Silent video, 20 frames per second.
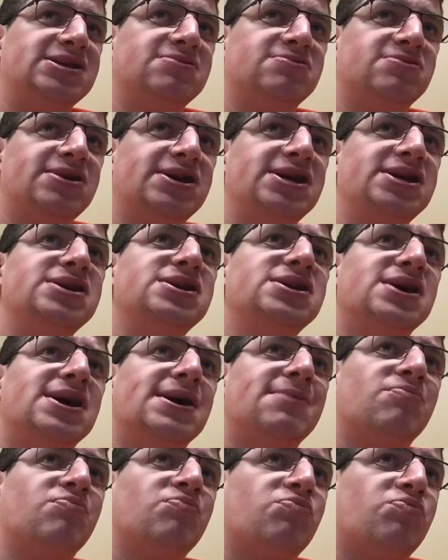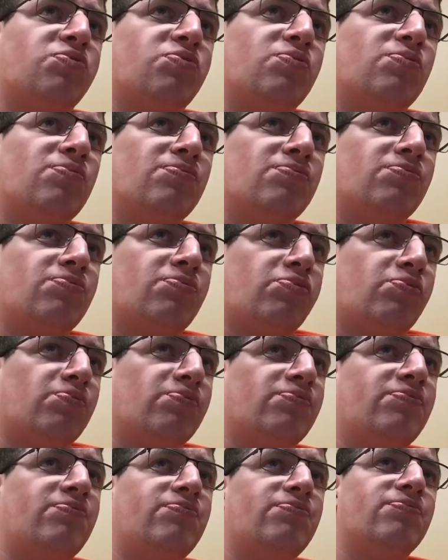3 wins for Belichick,
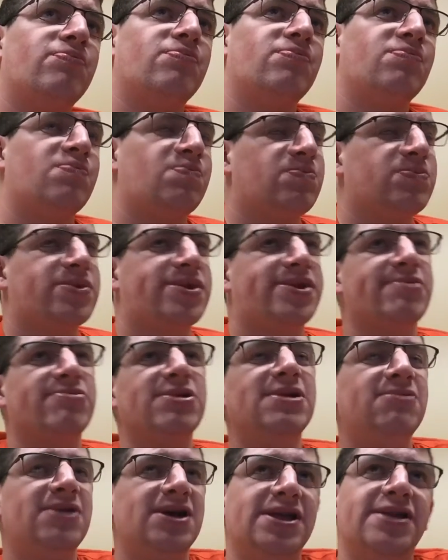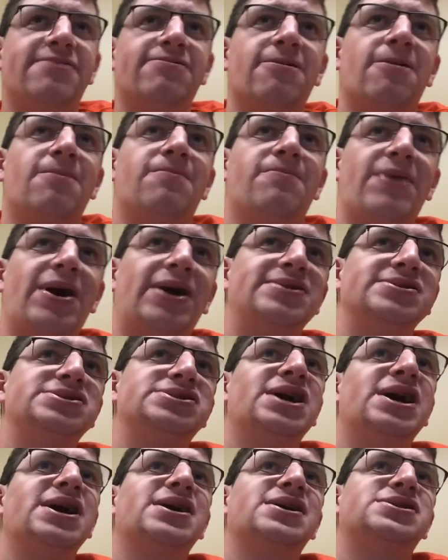2 wins for Andy
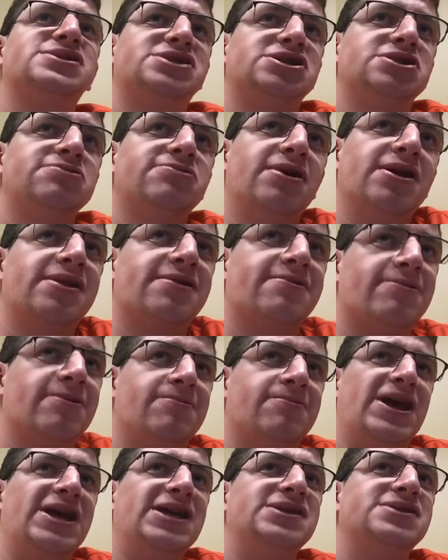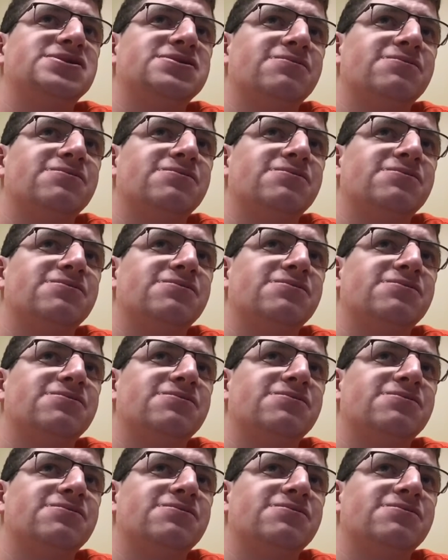Reid. Both,